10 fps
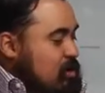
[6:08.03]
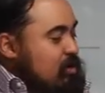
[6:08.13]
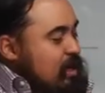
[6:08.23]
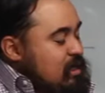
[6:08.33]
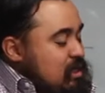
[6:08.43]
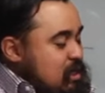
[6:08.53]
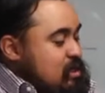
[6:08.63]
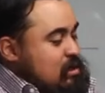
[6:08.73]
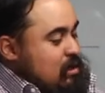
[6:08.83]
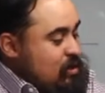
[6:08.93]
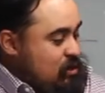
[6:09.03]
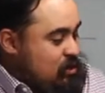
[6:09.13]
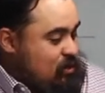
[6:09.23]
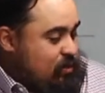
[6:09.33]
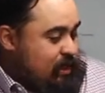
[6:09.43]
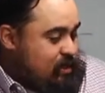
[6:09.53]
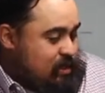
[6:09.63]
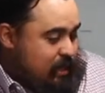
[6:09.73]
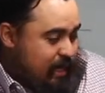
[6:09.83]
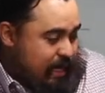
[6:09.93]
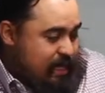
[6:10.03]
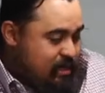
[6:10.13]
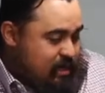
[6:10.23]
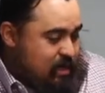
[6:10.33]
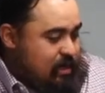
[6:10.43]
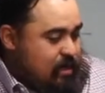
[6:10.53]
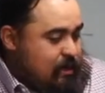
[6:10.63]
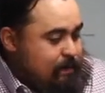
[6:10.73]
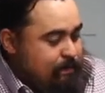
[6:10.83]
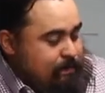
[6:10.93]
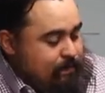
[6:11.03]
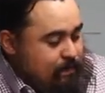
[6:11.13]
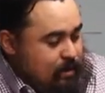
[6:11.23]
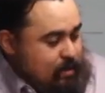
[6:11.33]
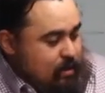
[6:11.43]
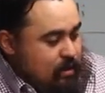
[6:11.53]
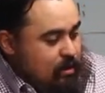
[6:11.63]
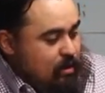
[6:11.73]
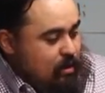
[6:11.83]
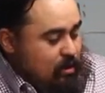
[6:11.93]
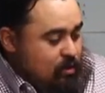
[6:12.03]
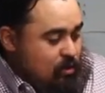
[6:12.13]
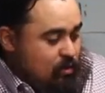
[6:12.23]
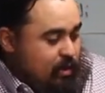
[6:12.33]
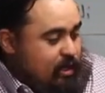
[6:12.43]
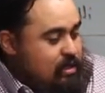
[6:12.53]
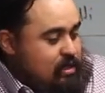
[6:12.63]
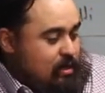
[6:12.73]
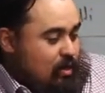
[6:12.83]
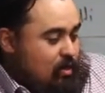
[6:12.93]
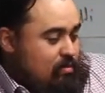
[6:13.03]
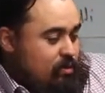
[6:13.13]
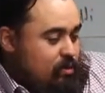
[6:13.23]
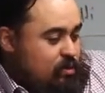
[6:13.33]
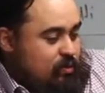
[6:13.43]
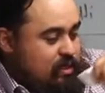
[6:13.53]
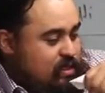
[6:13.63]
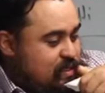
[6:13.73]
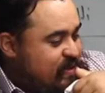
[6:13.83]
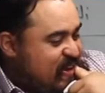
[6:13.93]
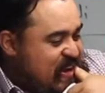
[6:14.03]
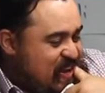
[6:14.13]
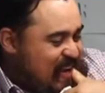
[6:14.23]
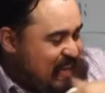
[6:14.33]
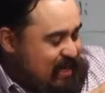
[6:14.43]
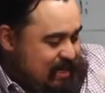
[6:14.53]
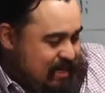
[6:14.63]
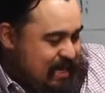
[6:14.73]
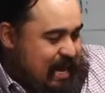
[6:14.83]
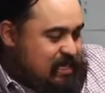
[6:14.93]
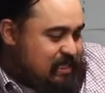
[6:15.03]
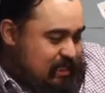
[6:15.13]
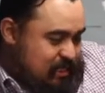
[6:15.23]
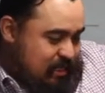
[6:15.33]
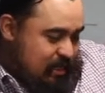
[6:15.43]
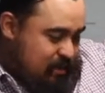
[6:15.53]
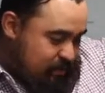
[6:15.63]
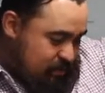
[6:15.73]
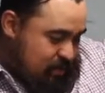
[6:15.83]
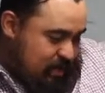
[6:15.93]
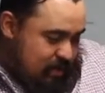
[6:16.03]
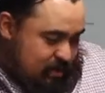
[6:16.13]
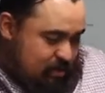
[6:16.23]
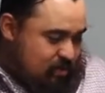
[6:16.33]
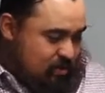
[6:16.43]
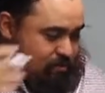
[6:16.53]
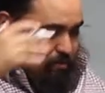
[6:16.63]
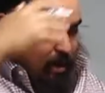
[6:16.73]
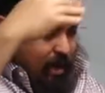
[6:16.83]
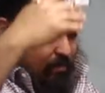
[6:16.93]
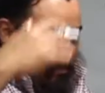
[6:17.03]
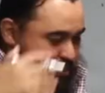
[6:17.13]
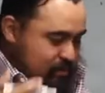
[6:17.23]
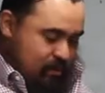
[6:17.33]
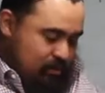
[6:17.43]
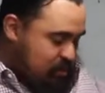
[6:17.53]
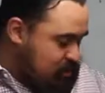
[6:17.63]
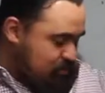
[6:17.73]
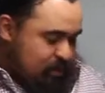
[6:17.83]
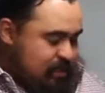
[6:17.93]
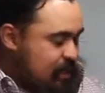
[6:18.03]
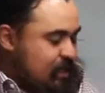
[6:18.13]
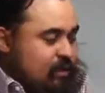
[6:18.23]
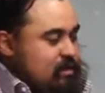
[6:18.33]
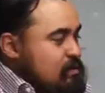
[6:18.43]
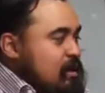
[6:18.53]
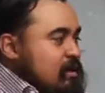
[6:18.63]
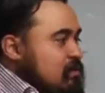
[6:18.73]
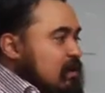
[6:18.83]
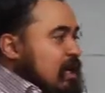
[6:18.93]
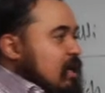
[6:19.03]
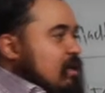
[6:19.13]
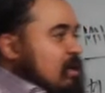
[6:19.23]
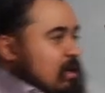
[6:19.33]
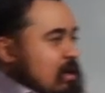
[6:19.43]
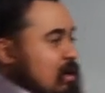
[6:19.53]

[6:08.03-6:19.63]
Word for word: Greece all the way to India, all the way to almost what's Kazakhstan, if you kind of know your map. It was a ridiculous amount of land that he